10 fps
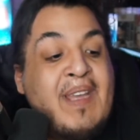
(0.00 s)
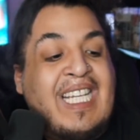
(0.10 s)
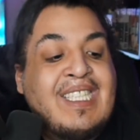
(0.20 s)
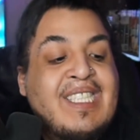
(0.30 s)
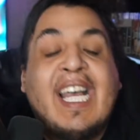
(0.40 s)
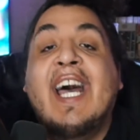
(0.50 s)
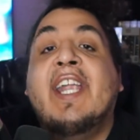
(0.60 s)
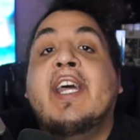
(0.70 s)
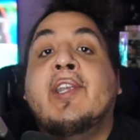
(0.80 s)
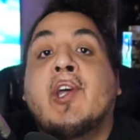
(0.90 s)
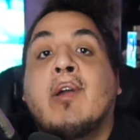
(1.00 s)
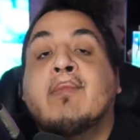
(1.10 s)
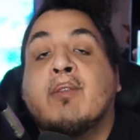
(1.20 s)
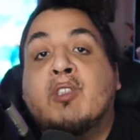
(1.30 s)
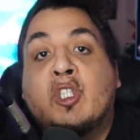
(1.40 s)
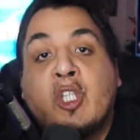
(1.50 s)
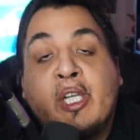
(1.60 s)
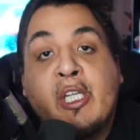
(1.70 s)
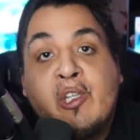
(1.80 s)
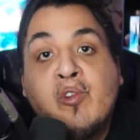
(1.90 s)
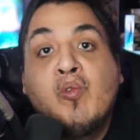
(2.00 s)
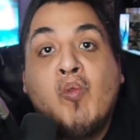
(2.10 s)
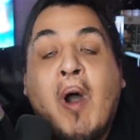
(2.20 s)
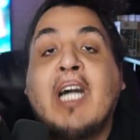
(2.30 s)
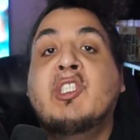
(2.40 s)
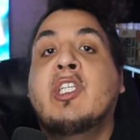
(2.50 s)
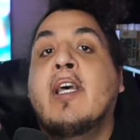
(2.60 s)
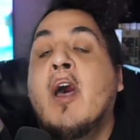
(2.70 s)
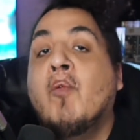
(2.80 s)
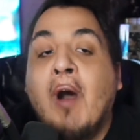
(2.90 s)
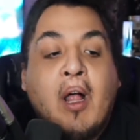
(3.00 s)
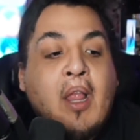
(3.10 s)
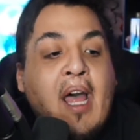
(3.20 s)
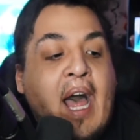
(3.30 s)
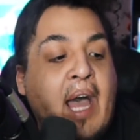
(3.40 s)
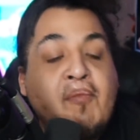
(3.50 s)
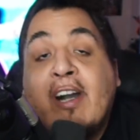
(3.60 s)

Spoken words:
being said, in terms of should you watch it, well, I've